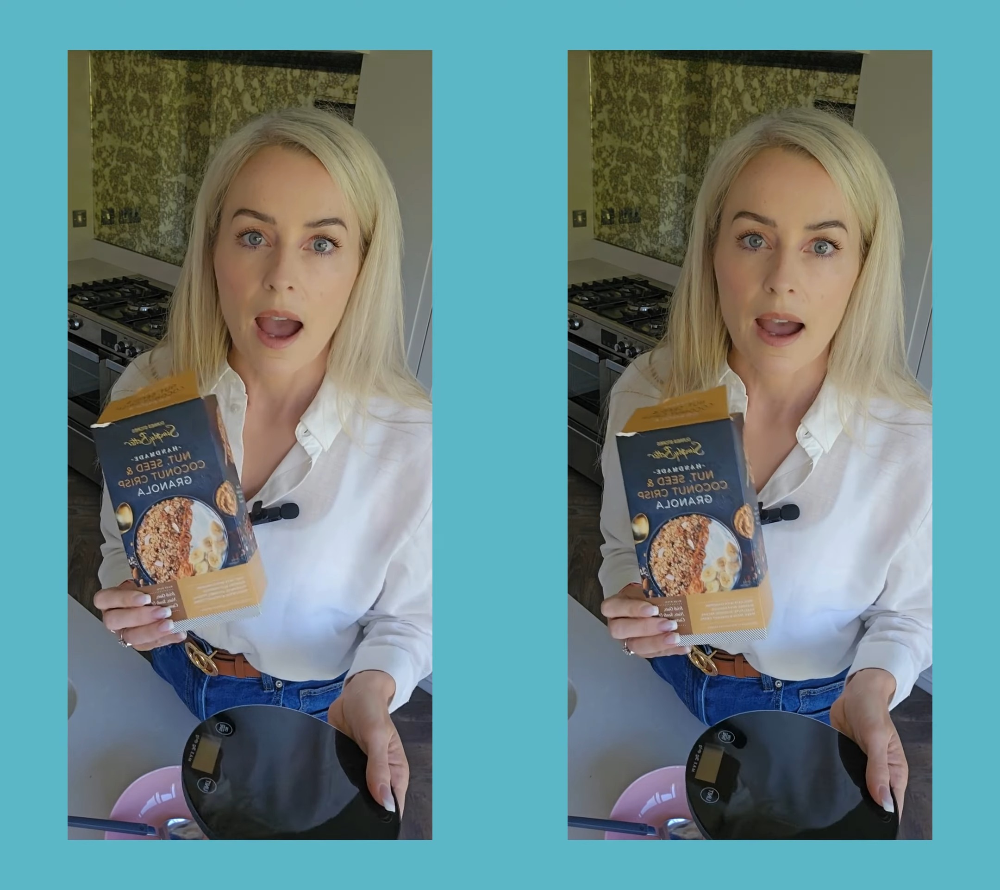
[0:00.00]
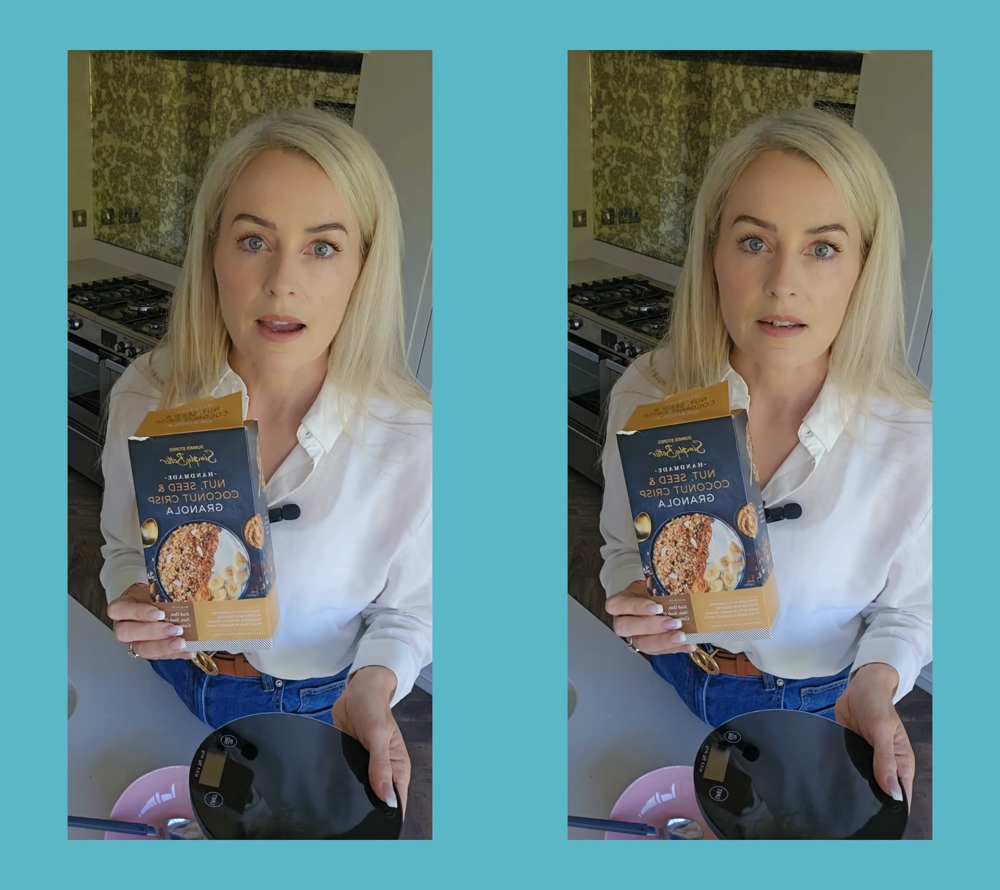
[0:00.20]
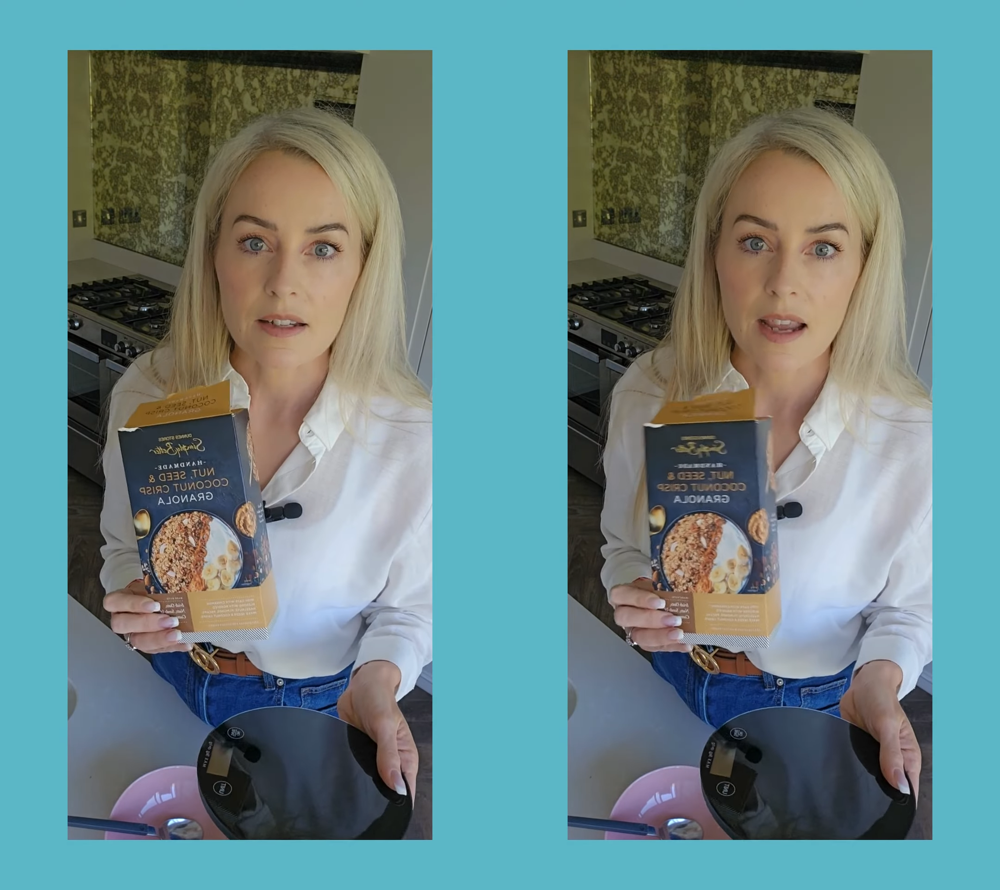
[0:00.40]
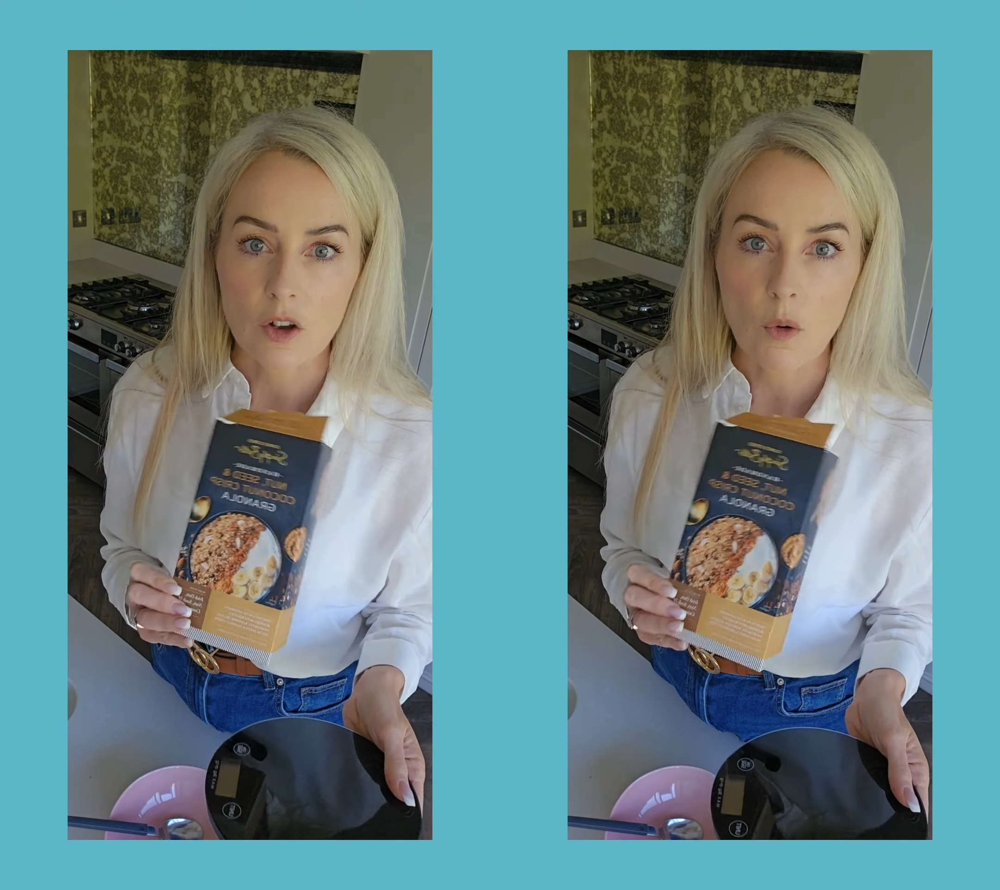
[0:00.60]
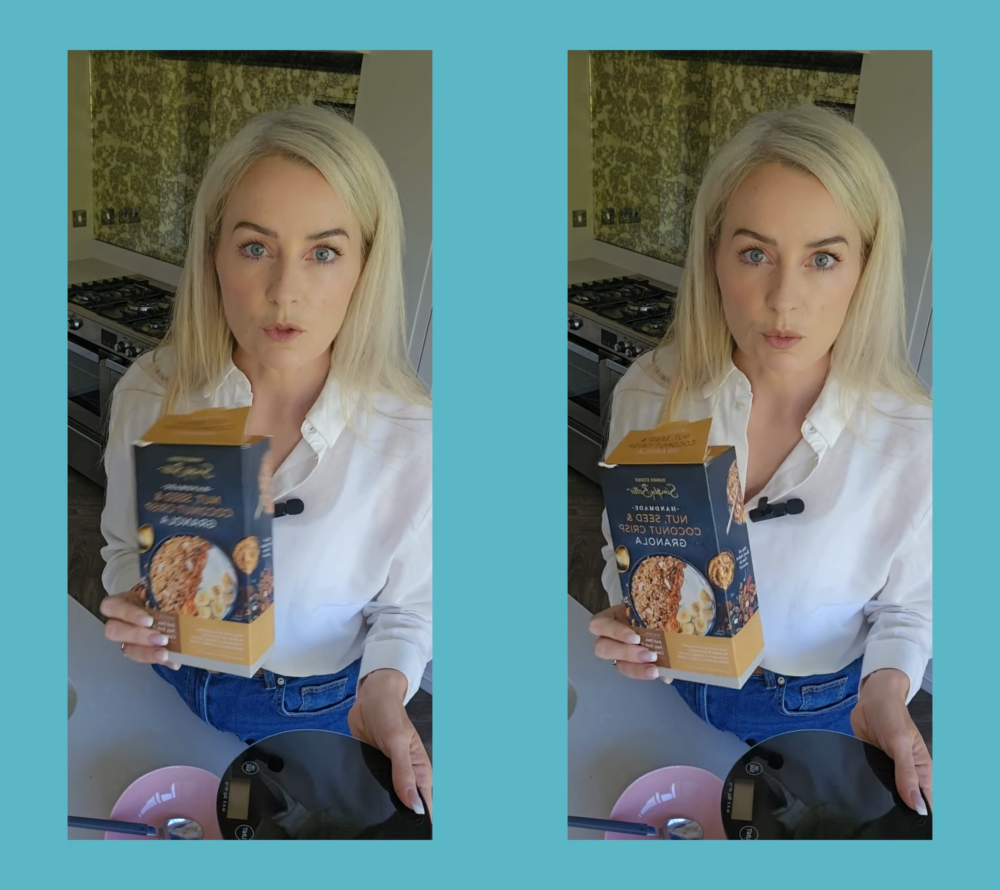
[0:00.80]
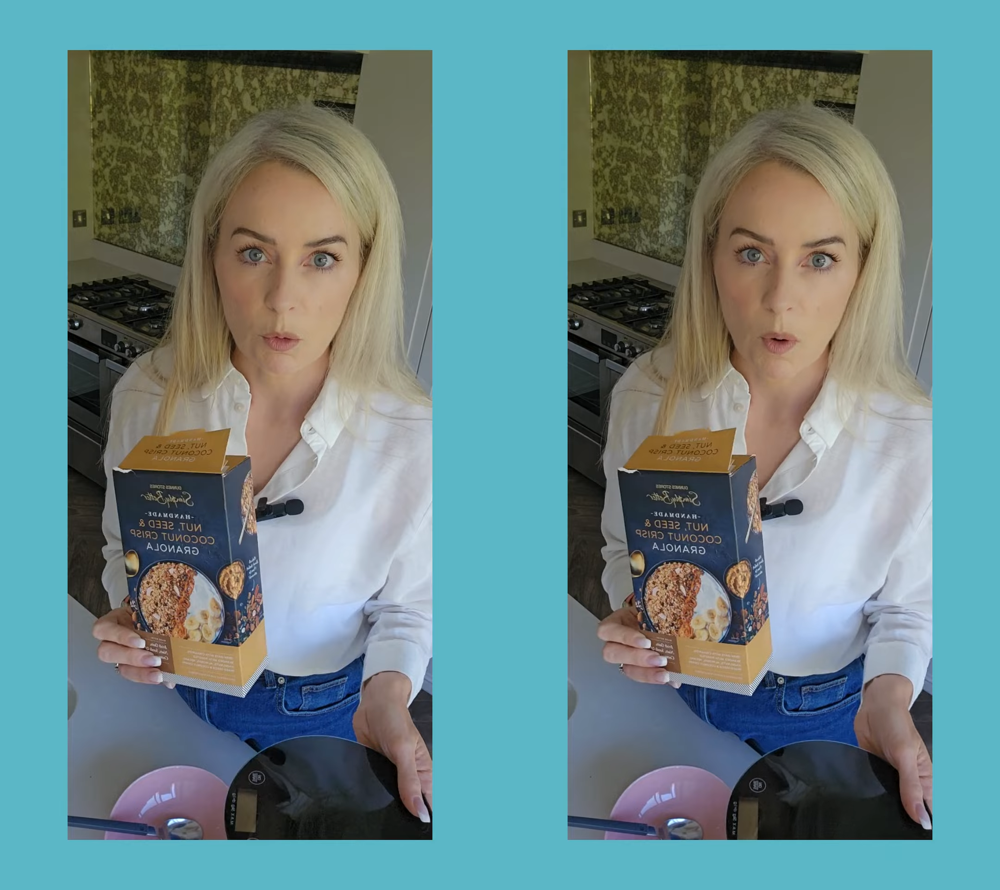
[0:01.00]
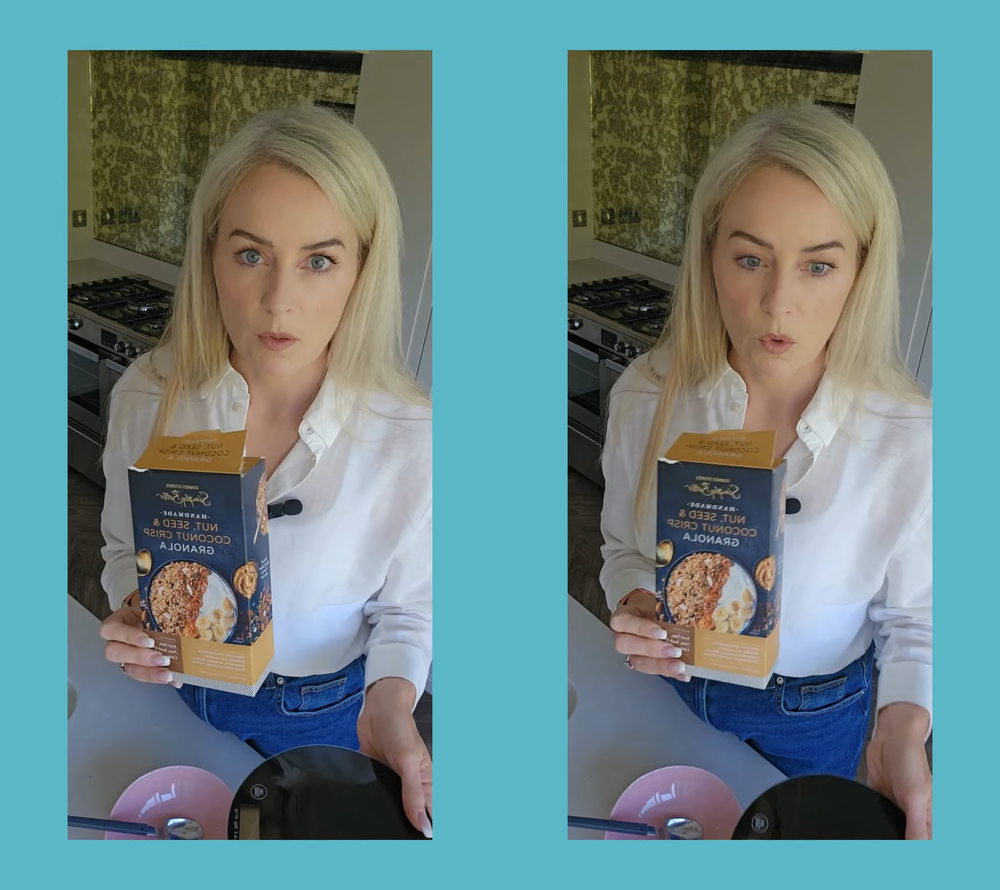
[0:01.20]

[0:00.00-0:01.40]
and get comfortable with